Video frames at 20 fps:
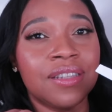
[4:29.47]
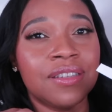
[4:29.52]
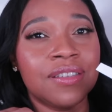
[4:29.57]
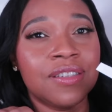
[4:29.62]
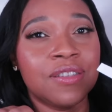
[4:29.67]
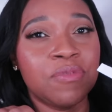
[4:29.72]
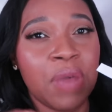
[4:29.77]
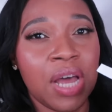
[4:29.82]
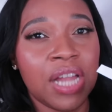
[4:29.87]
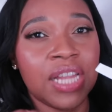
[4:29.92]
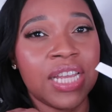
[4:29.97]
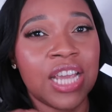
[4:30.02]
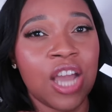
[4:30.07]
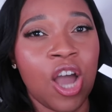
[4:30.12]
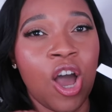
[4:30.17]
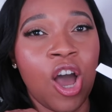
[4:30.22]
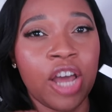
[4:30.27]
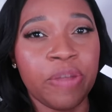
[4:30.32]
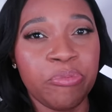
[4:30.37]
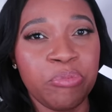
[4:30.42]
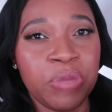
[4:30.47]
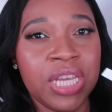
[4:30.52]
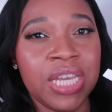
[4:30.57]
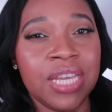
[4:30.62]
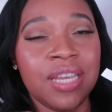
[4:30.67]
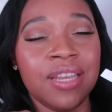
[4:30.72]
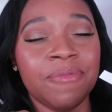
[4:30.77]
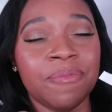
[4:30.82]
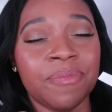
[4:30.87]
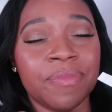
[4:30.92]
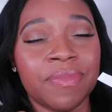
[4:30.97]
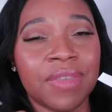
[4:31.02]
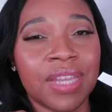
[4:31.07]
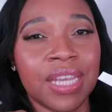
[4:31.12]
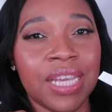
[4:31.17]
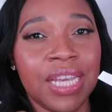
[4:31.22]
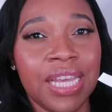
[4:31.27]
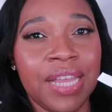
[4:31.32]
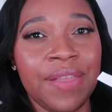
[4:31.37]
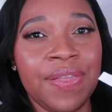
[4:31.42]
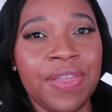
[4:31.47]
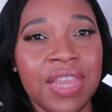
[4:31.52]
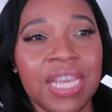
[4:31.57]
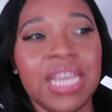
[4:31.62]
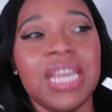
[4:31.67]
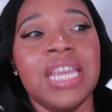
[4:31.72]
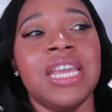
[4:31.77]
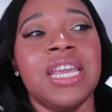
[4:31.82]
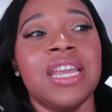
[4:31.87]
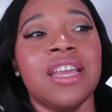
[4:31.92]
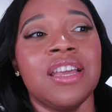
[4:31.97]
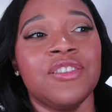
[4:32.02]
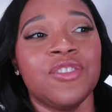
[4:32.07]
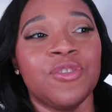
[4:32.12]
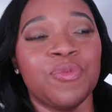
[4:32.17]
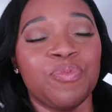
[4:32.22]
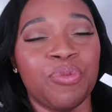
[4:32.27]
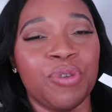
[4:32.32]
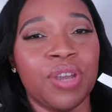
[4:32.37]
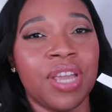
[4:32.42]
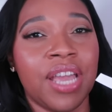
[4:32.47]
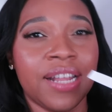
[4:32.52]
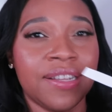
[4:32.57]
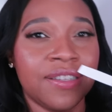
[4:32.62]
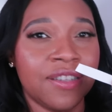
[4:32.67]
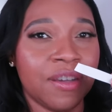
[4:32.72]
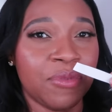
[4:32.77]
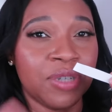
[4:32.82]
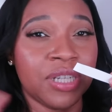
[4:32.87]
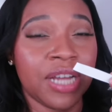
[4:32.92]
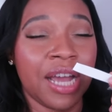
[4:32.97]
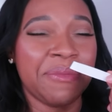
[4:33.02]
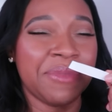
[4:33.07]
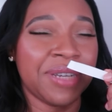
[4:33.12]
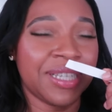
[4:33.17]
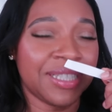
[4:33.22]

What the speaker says: smelling on me in the spring and summertime,